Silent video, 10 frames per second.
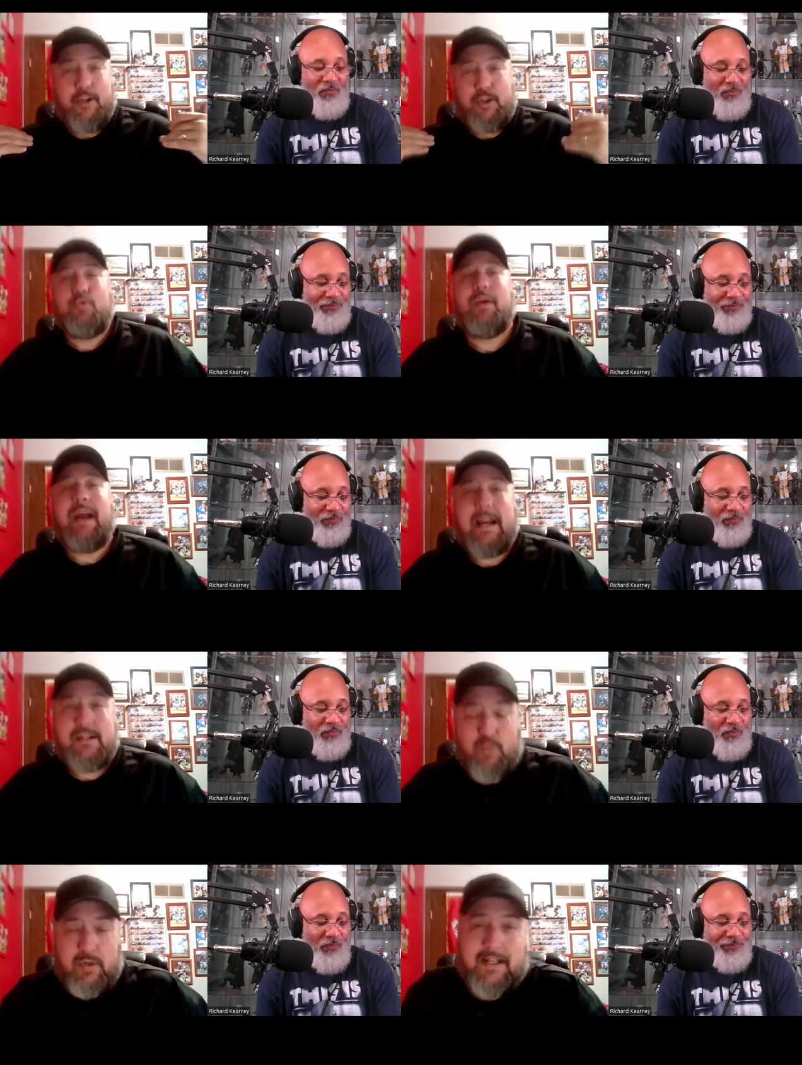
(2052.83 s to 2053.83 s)
Speaker 1: you
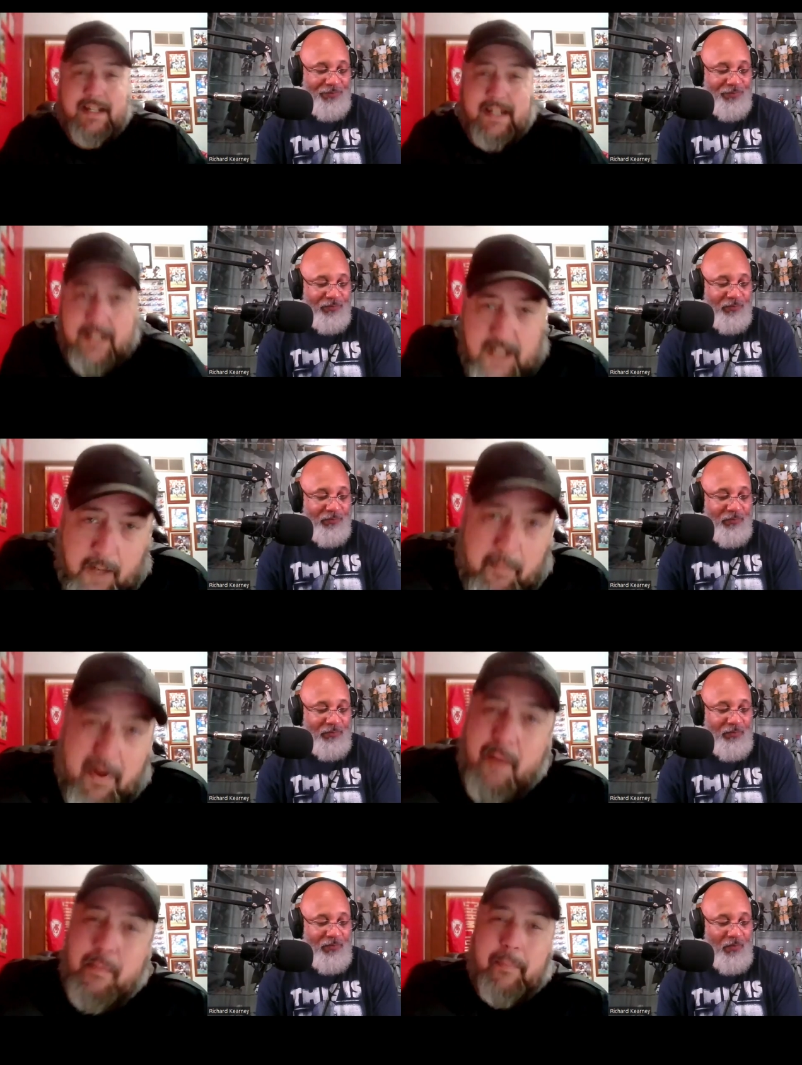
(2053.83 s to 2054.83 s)
guys really need to come
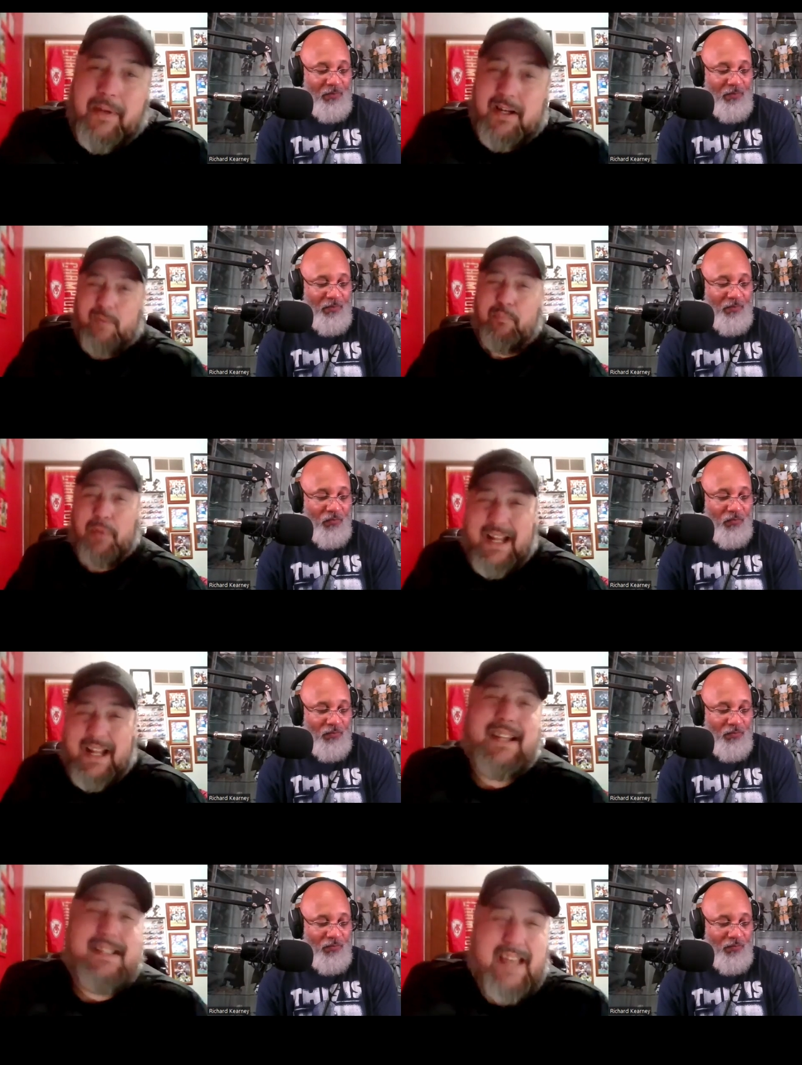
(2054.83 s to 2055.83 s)
up. I mean, because we
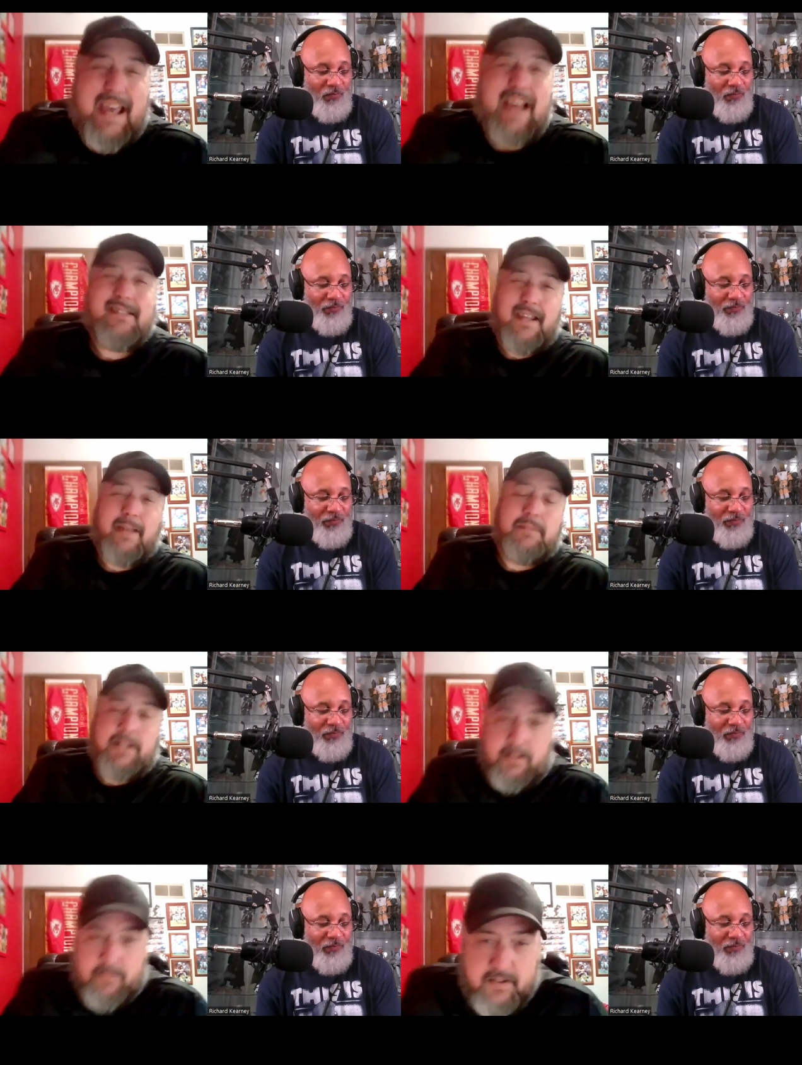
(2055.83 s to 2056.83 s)
played the exact same
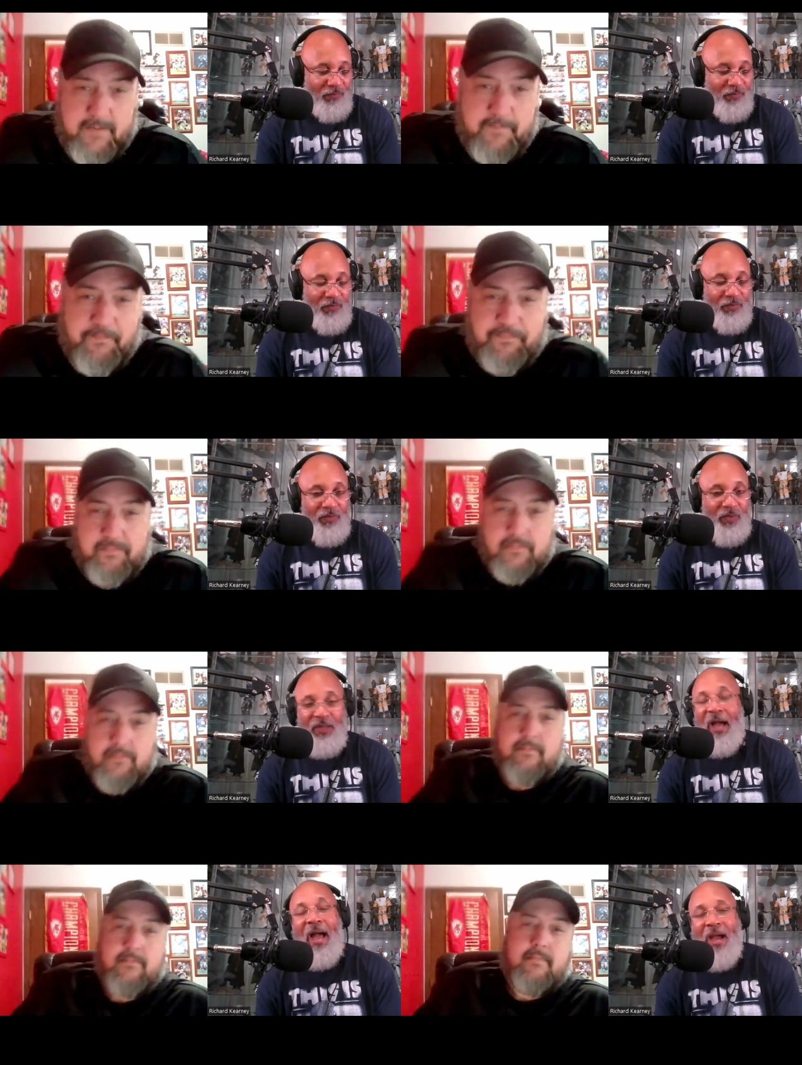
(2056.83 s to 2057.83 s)
teams.
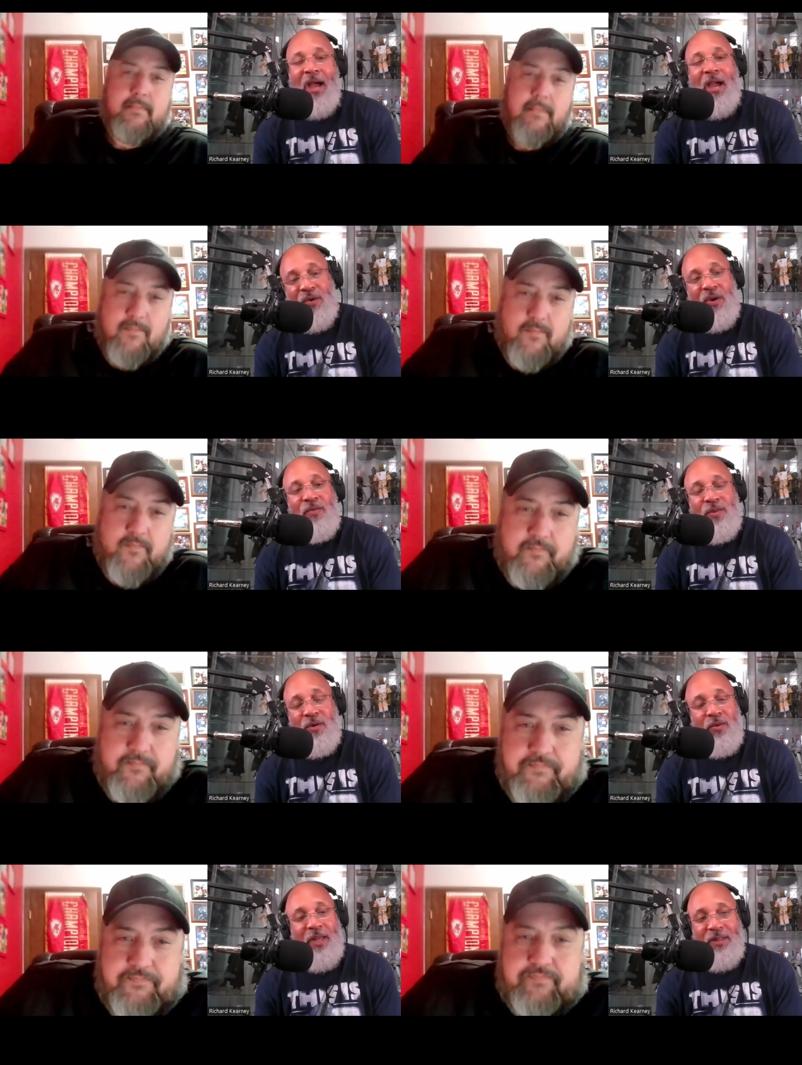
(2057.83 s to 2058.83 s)
Speaker 2: I agree with
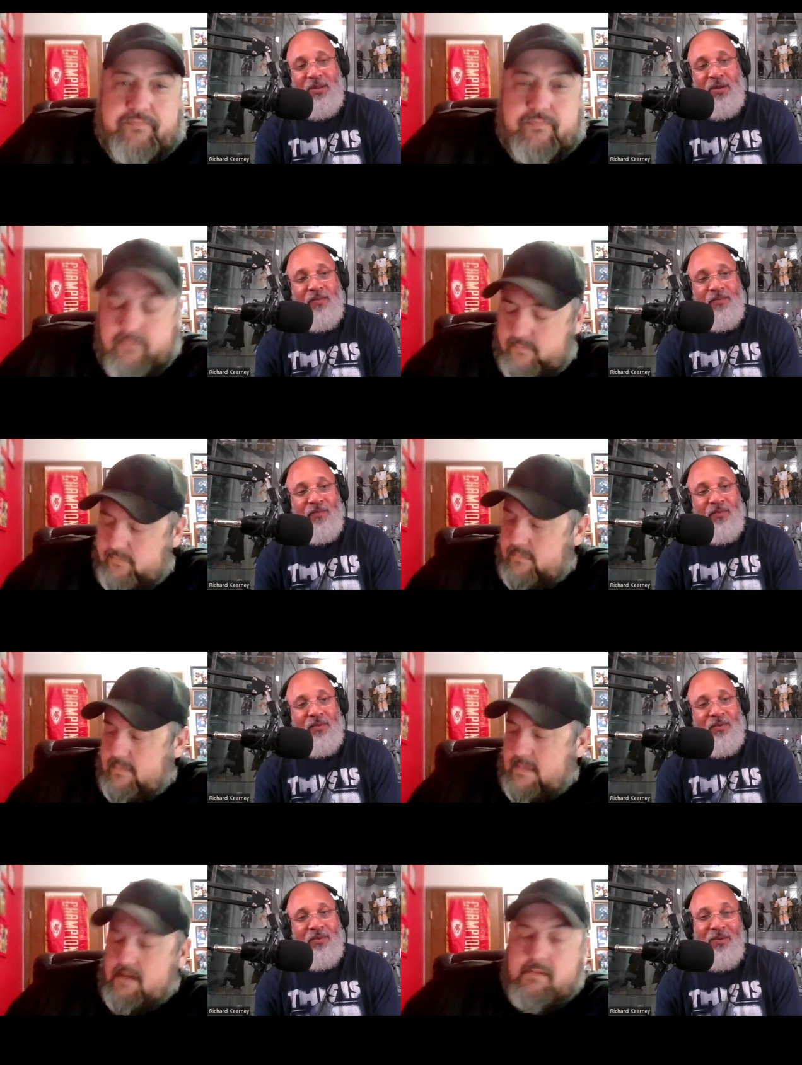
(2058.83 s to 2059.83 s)
you on that, though.
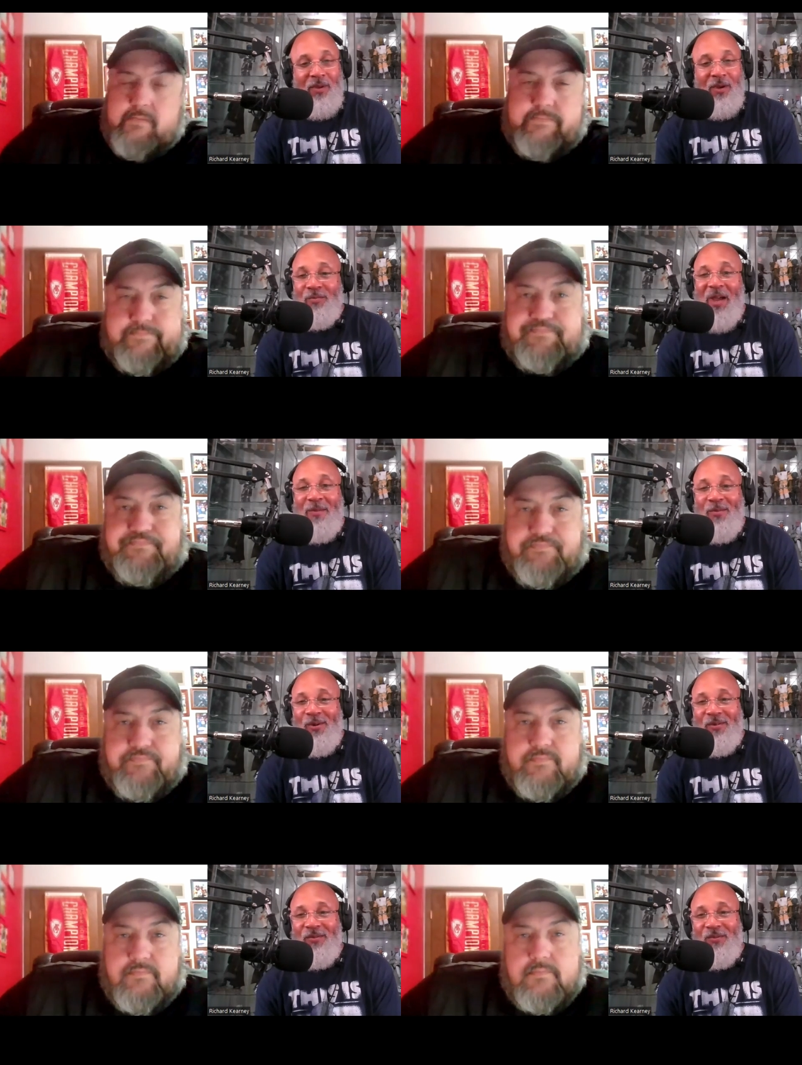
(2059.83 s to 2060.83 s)
On
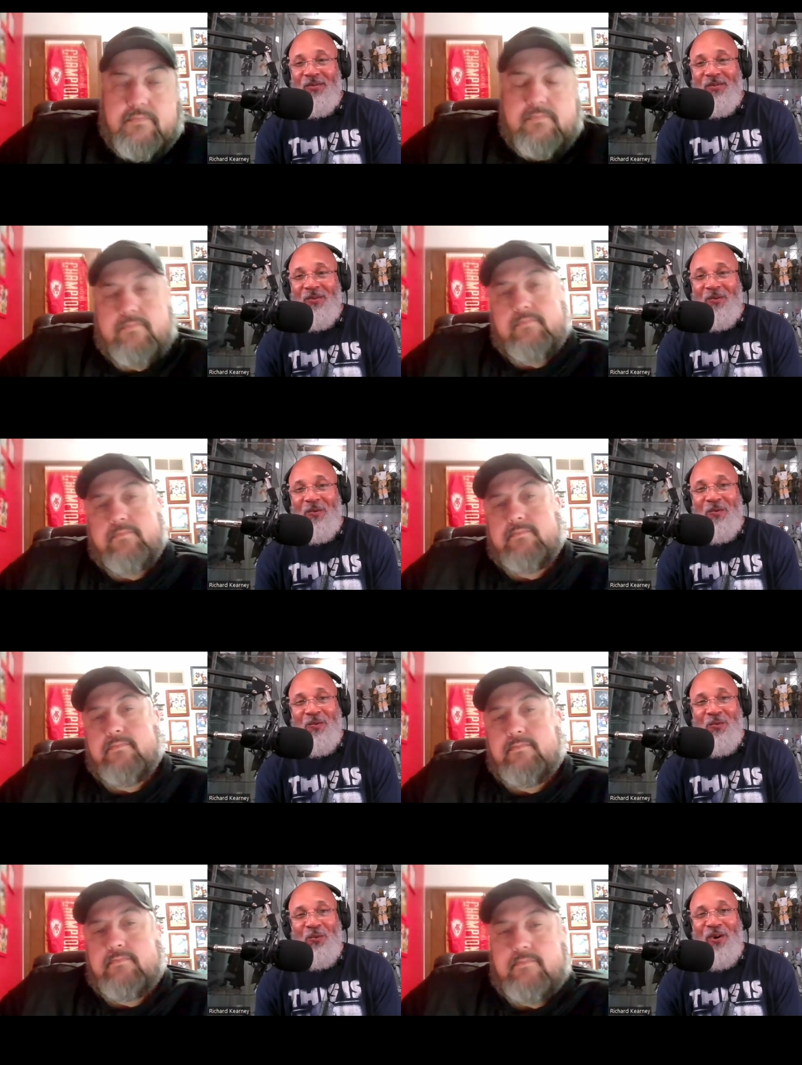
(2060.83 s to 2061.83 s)
paper,
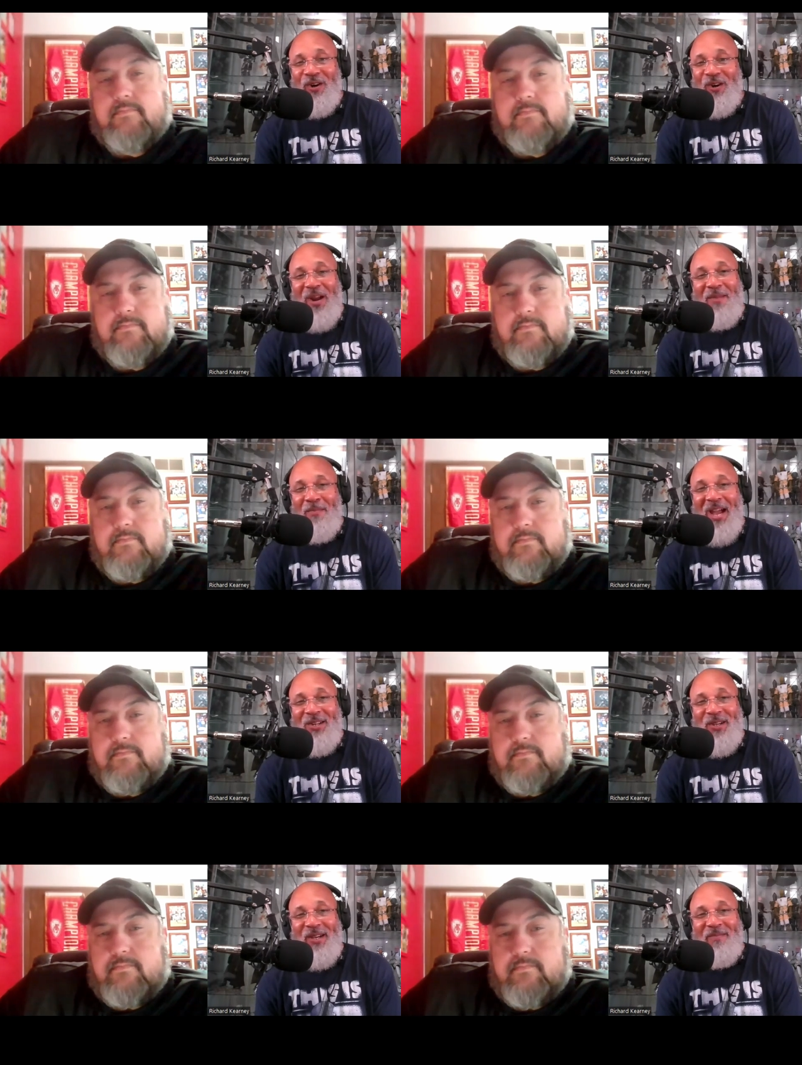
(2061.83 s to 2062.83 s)
we're a great
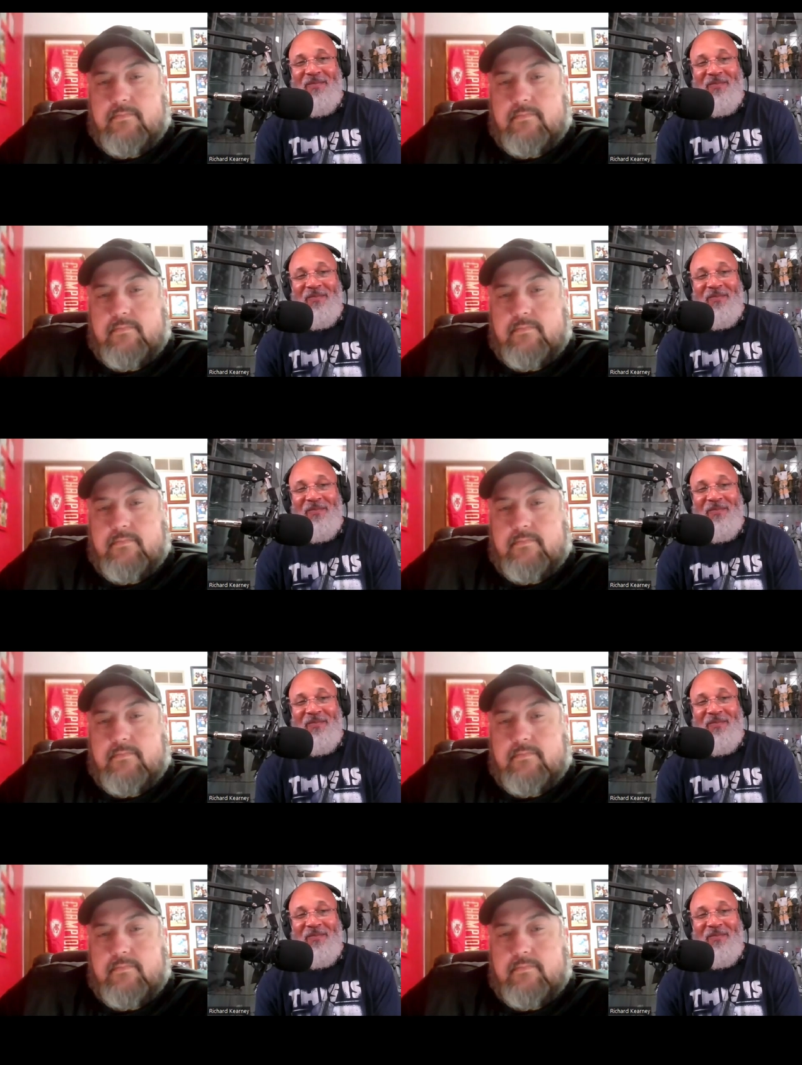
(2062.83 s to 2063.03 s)
matchup.